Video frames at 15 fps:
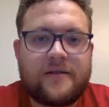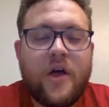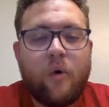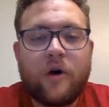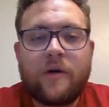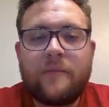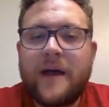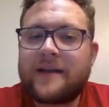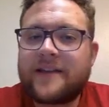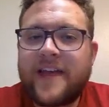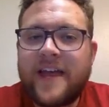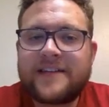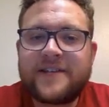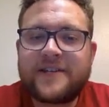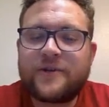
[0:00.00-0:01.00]
Welcome back to
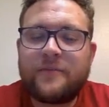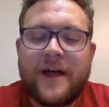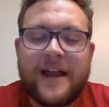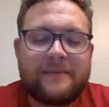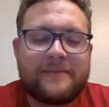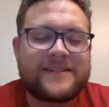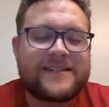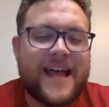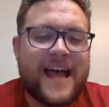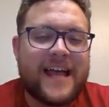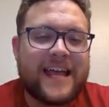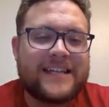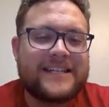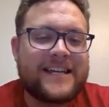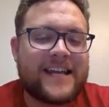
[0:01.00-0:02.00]
Case Digital My name is Zach.
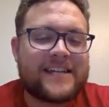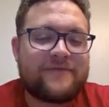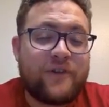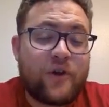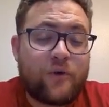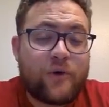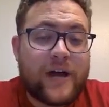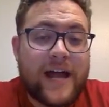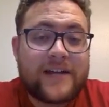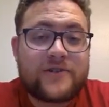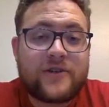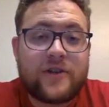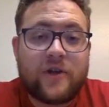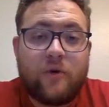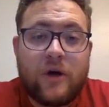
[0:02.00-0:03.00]
In today's video, we're
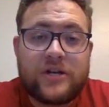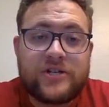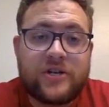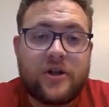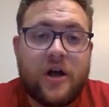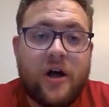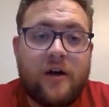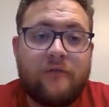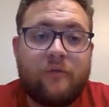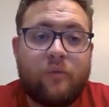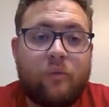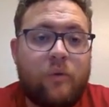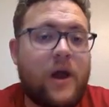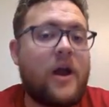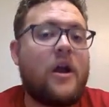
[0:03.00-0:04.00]
answering the question of
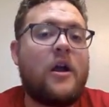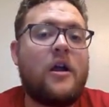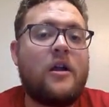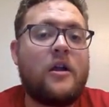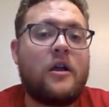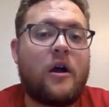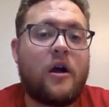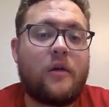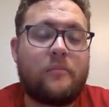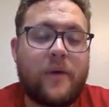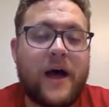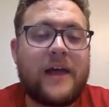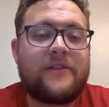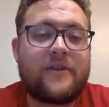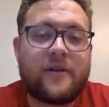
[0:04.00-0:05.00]
where are
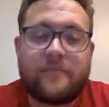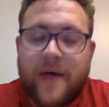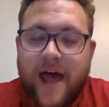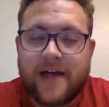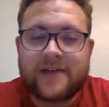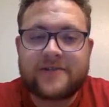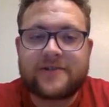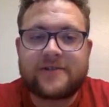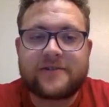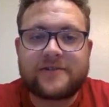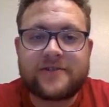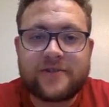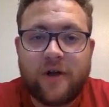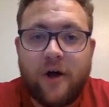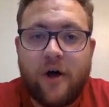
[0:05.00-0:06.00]
Python packages
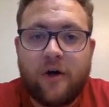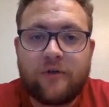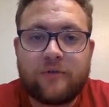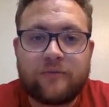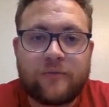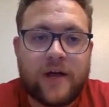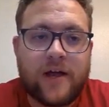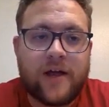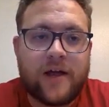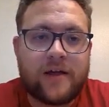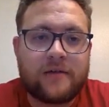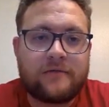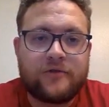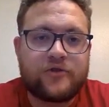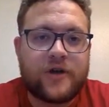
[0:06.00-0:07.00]
installed
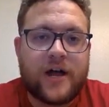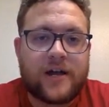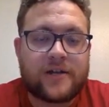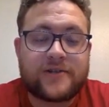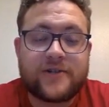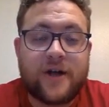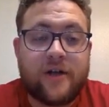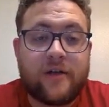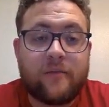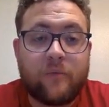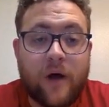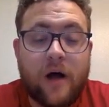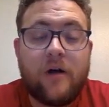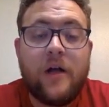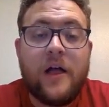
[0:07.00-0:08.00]
when you try and install them?
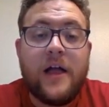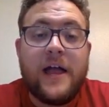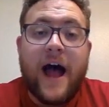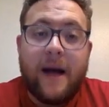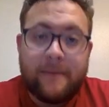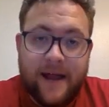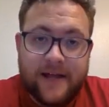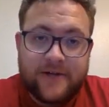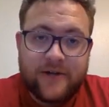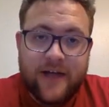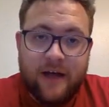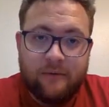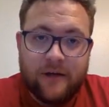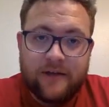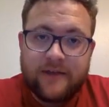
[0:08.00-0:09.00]
Well, I'm going to answer
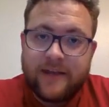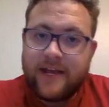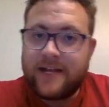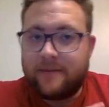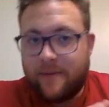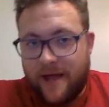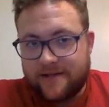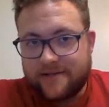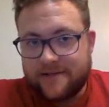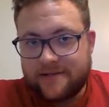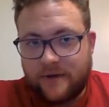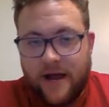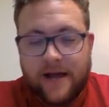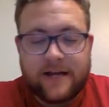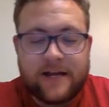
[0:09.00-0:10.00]
that with it depends,
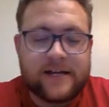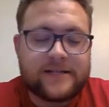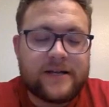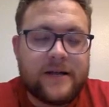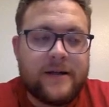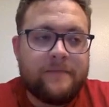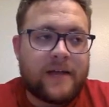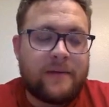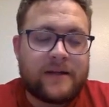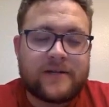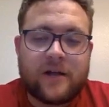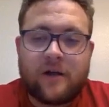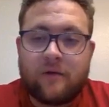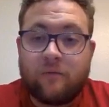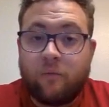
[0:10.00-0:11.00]
right? Because it depends
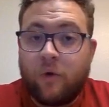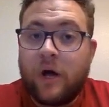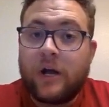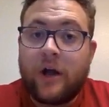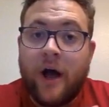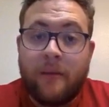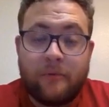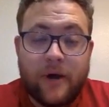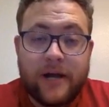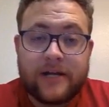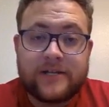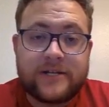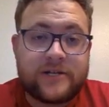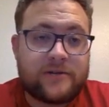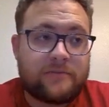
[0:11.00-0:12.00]
on what operating
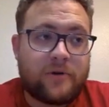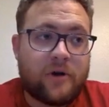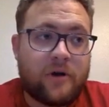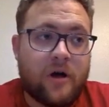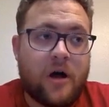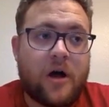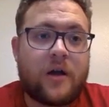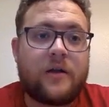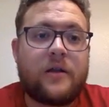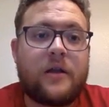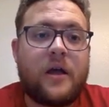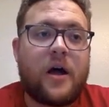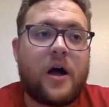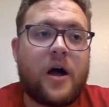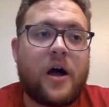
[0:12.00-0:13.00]
system you're on
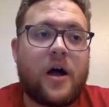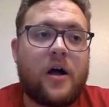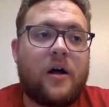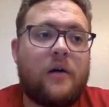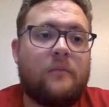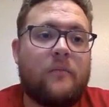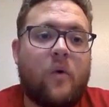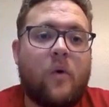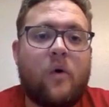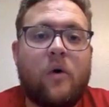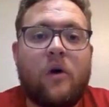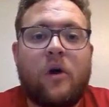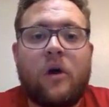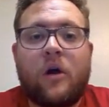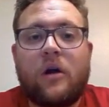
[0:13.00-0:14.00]
um,
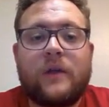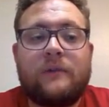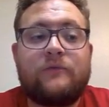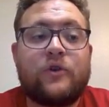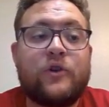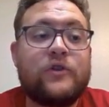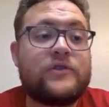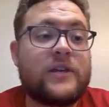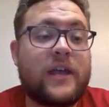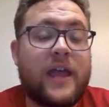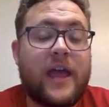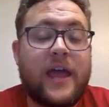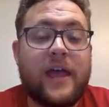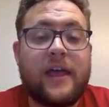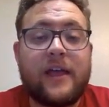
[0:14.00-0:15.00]
or if you're using
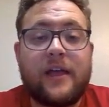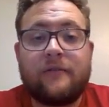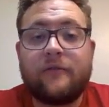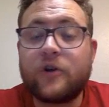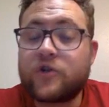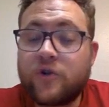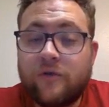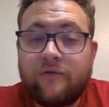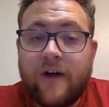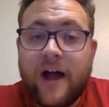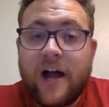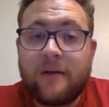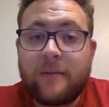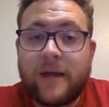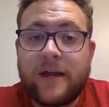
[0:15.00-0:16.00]
a virtual
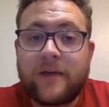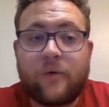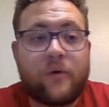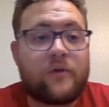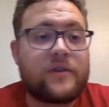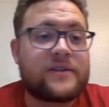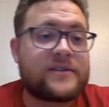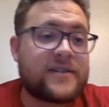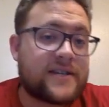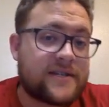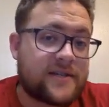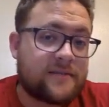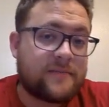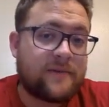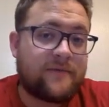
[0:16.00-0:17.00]
environment or the
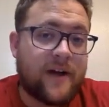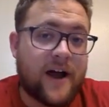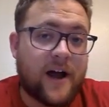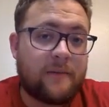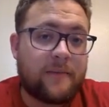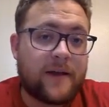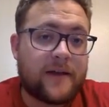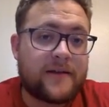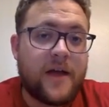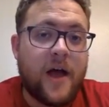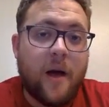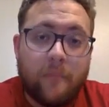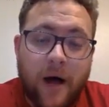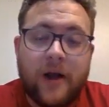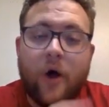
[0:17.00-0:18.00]
system environment.
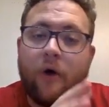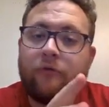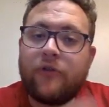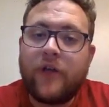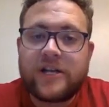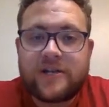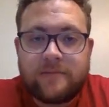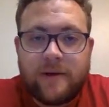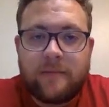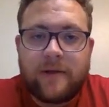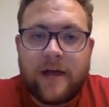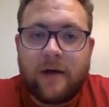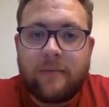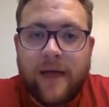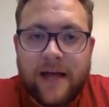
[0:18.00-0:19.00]
But hopefully I should be able to
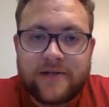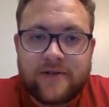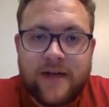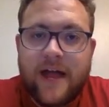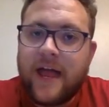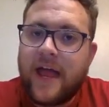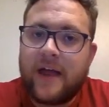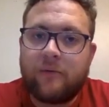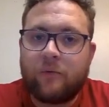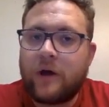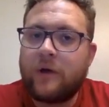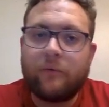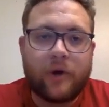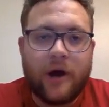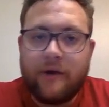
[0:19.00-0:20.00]
help answer that. And re
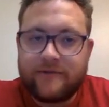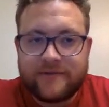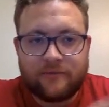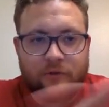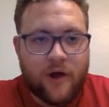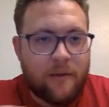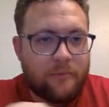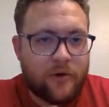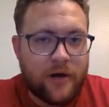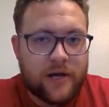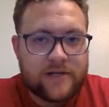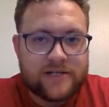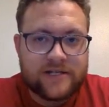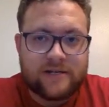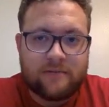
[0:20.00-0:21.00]
regardless of what operating
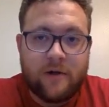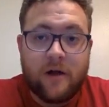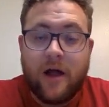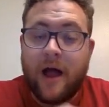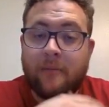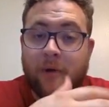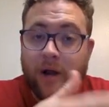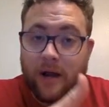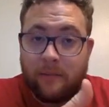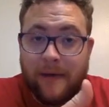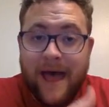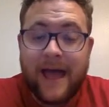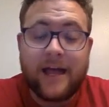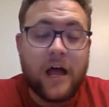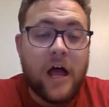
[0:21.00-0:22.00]
system I'm on, I'm on a
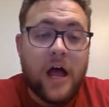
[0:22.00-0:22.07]
Mac.